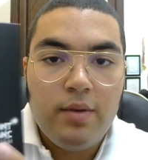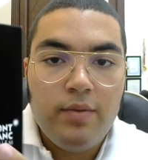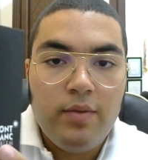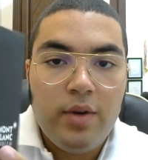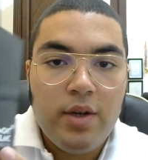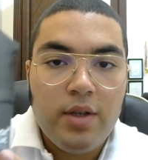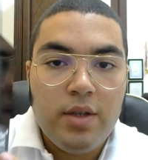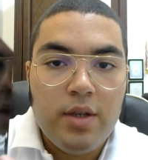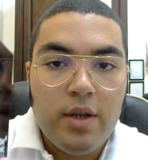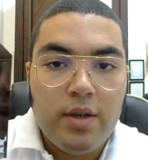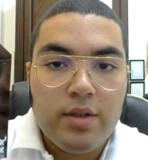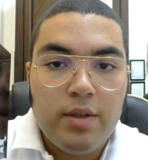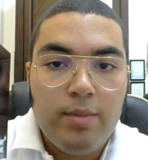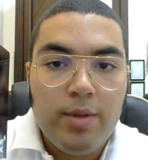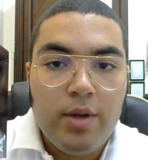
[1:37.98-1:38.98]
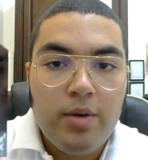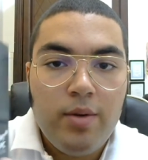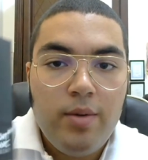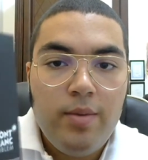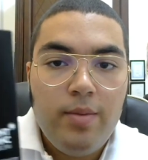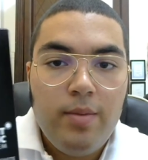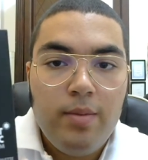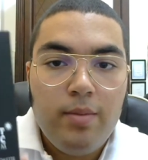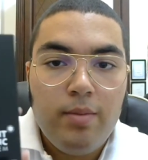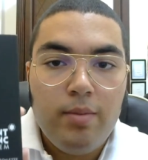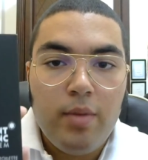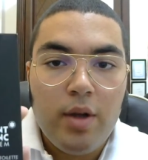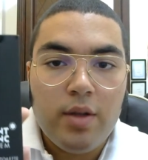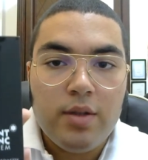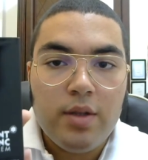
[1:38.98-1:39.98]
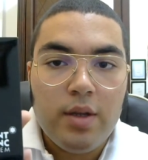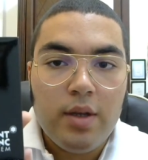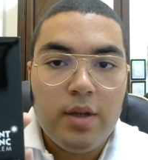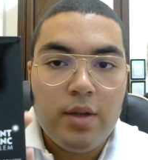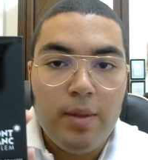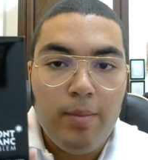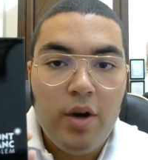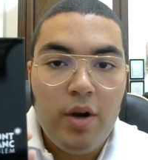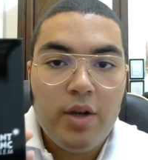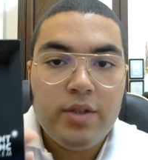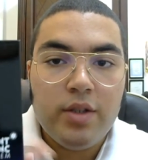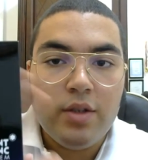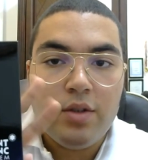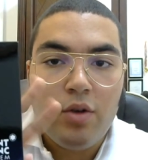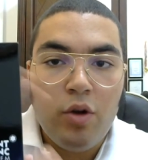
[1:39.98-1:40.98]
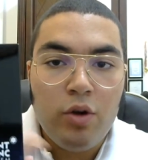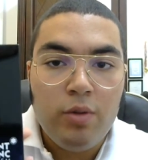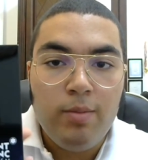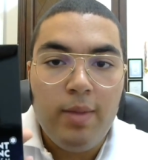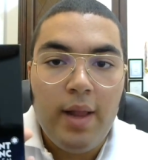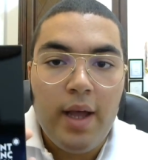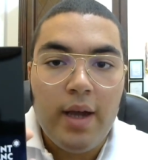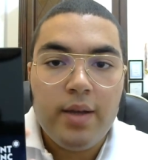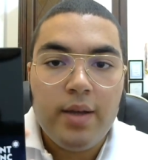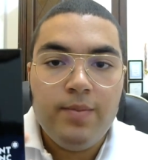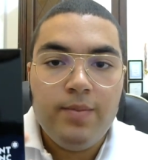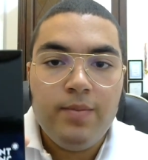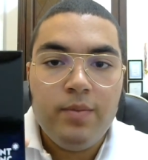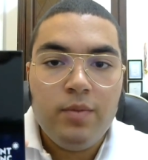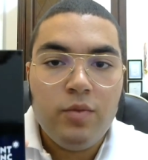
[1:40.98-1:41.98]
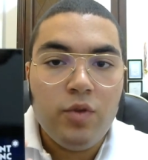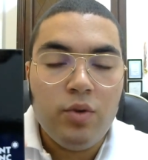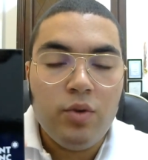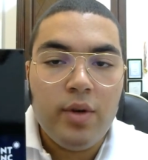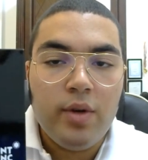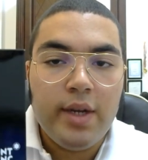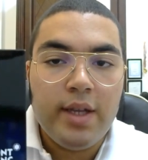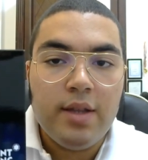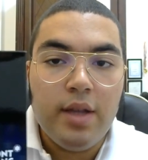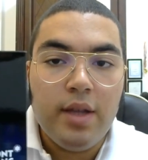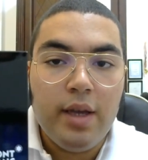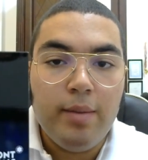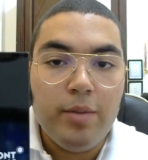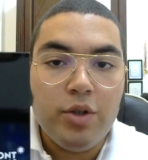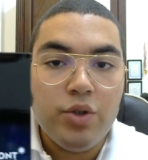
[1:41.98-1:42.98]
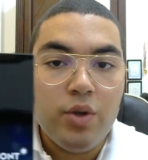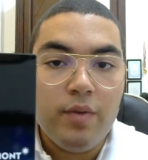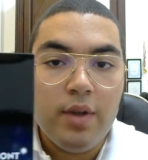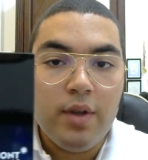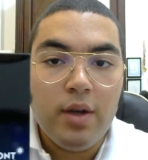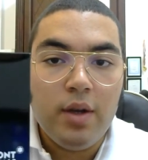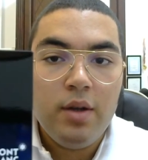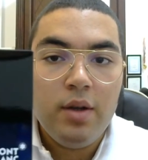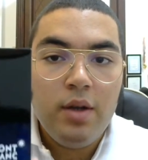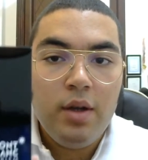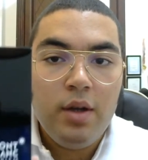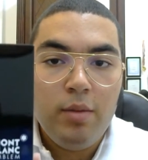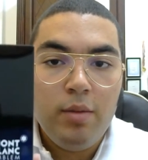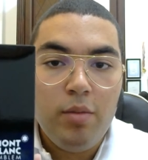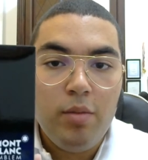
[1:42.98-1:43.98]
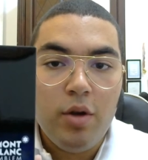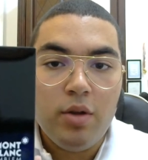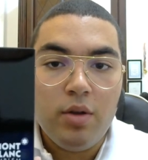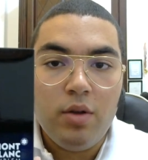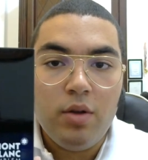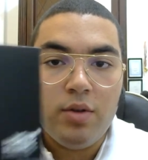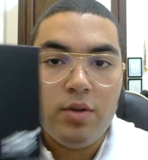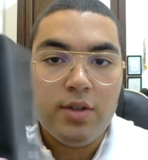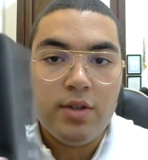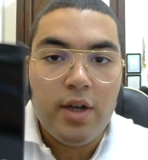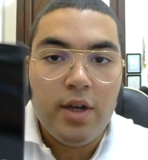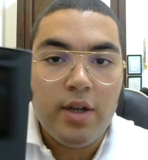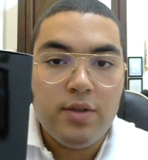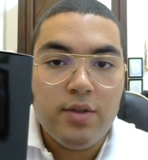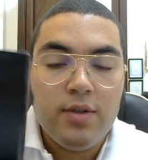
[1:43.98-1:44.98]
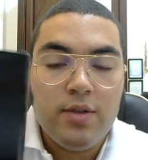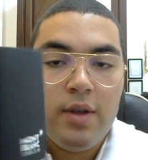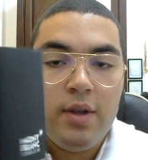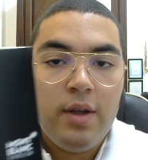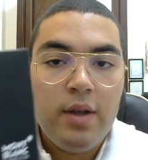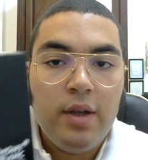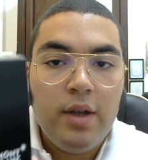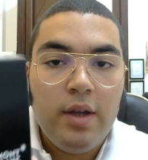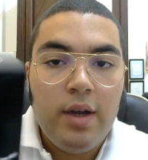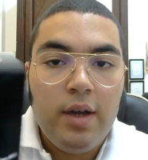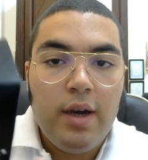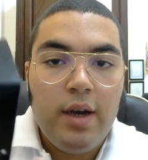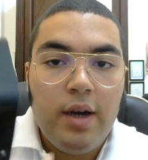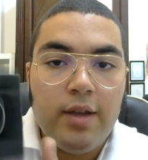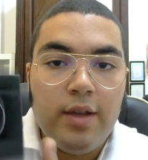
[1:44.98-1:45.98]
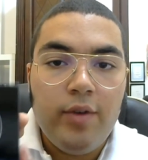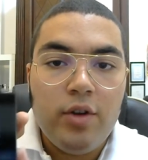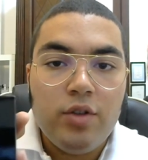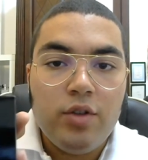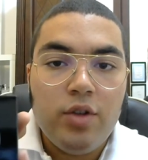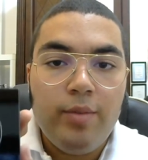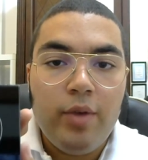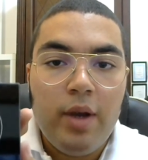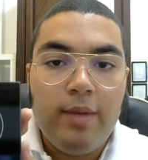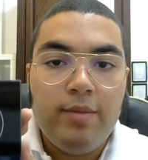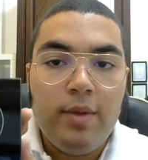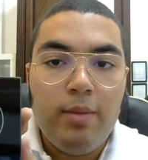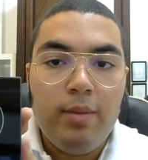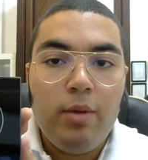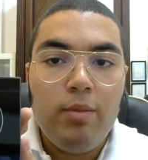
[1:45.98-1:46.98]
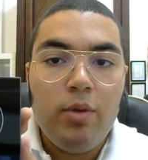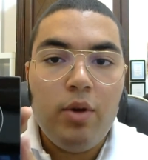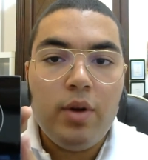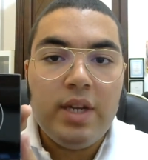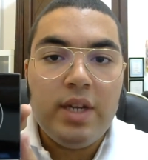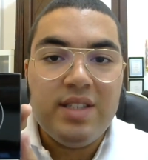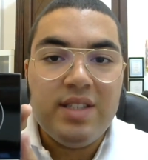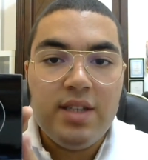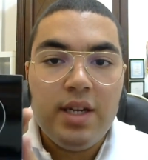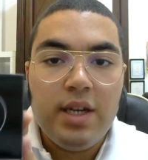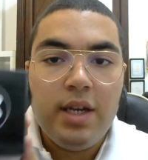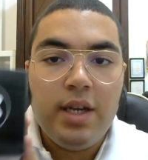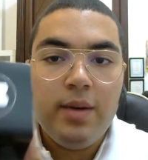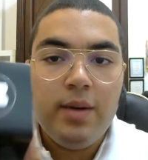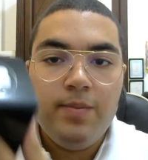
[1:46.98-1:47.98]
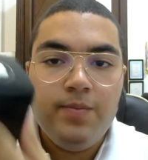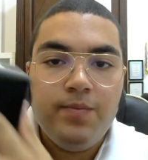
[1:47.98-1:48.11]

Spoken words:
Very similar, but the box is all black. You don't get the image of the model on the sides. At the very top you have the Mont Blanc insignia.